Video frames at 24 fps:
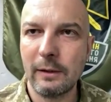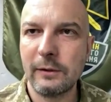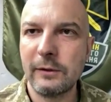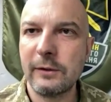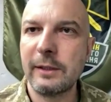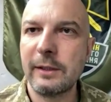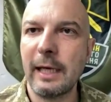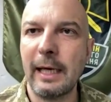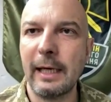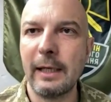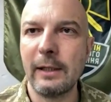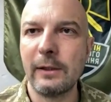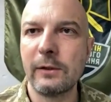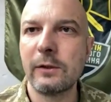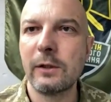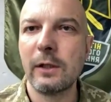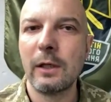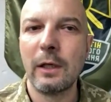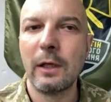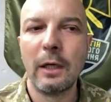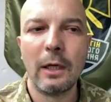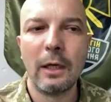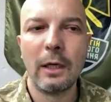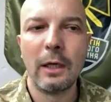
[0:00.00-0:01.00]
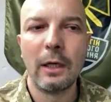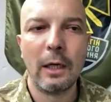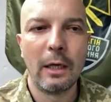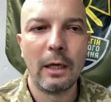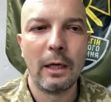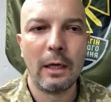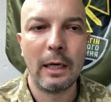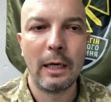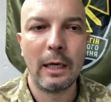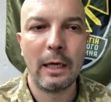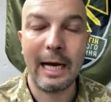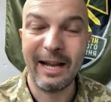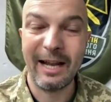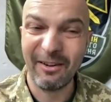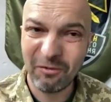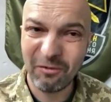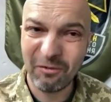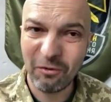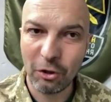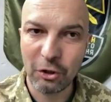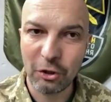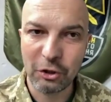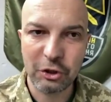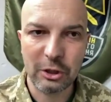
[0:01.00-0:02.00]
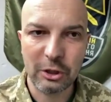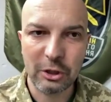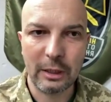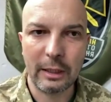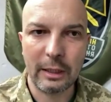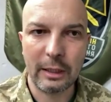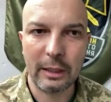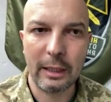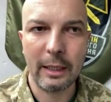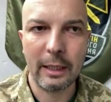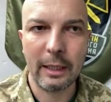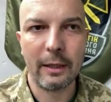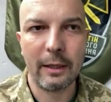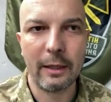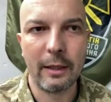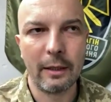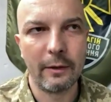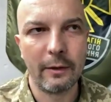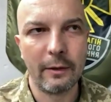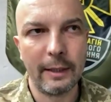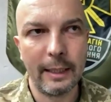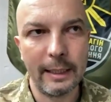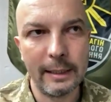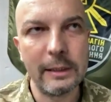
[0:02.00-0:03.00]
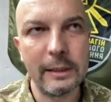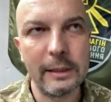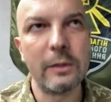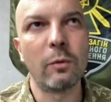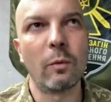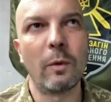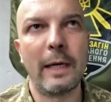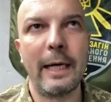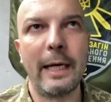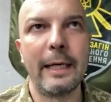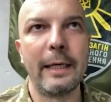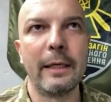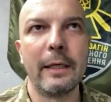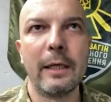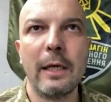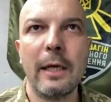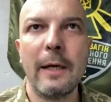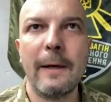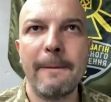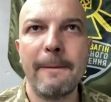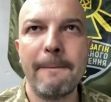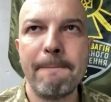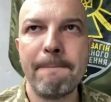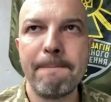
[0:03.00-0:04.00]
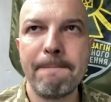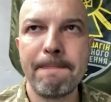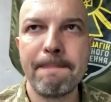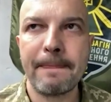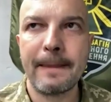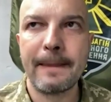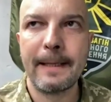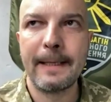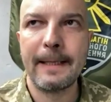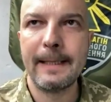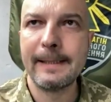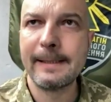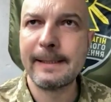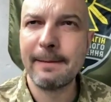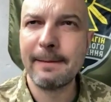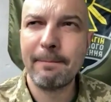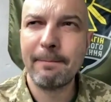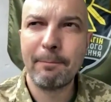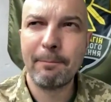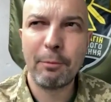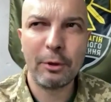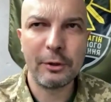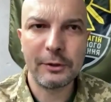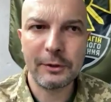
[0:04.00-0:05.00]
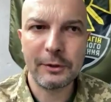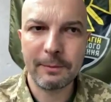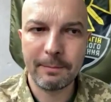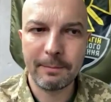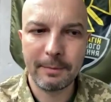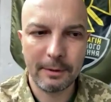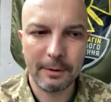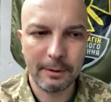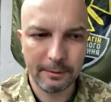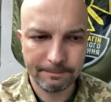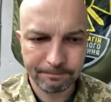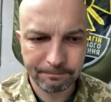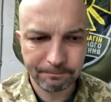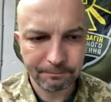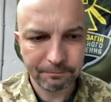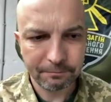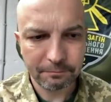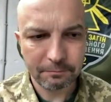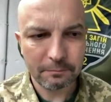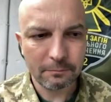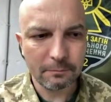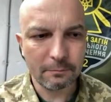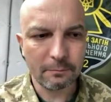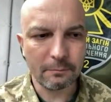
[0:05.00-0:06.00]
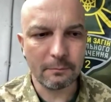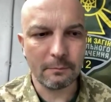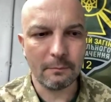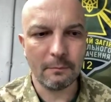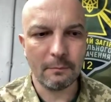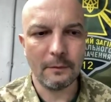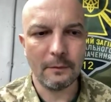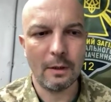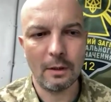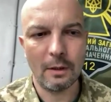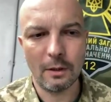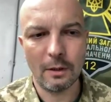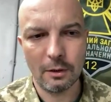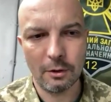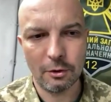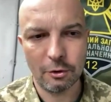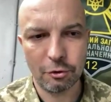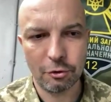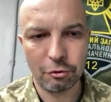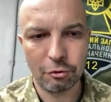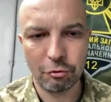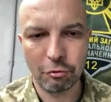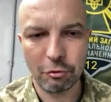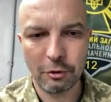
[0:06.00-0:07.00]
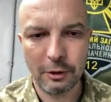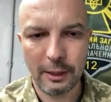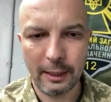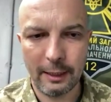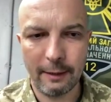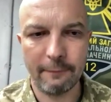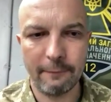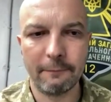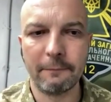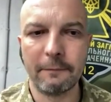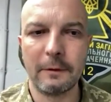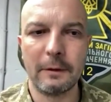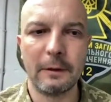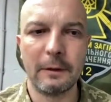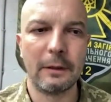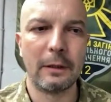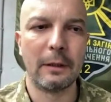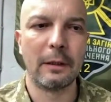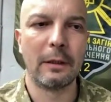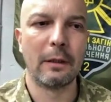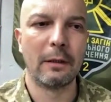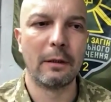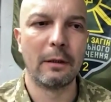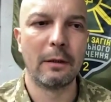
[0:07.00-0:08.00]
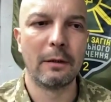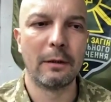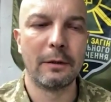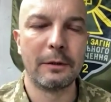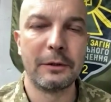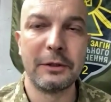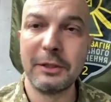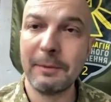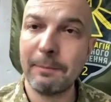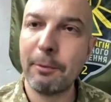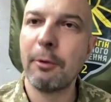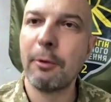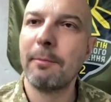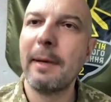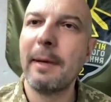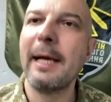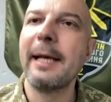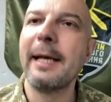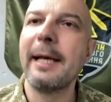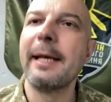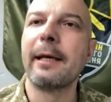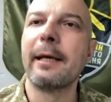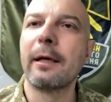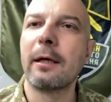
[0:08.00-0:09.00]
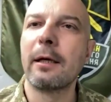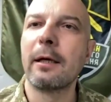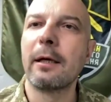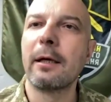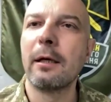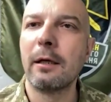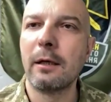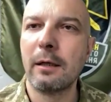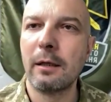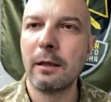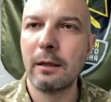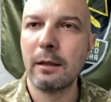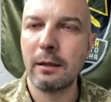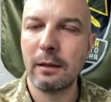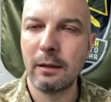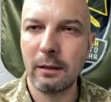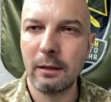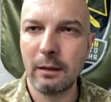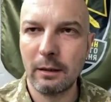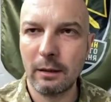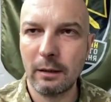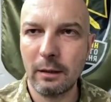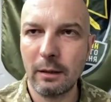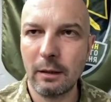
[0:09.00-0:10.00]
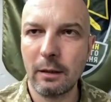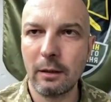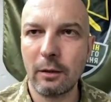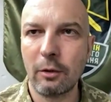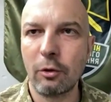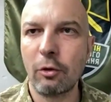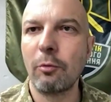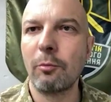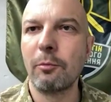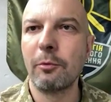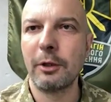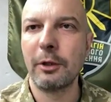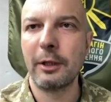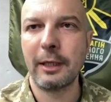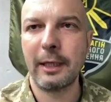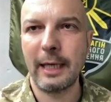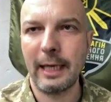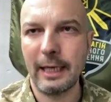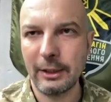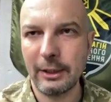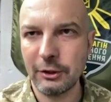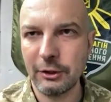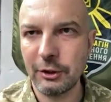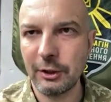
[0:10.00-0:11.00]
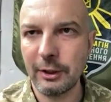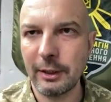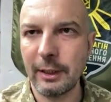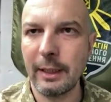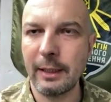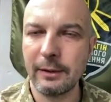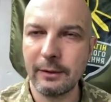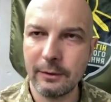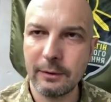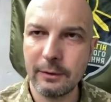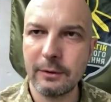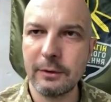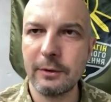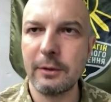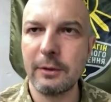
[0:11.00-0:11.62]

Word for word: states. Unfortunately, that's why it's impossible uh, to have uh, diplomatic uh, communication and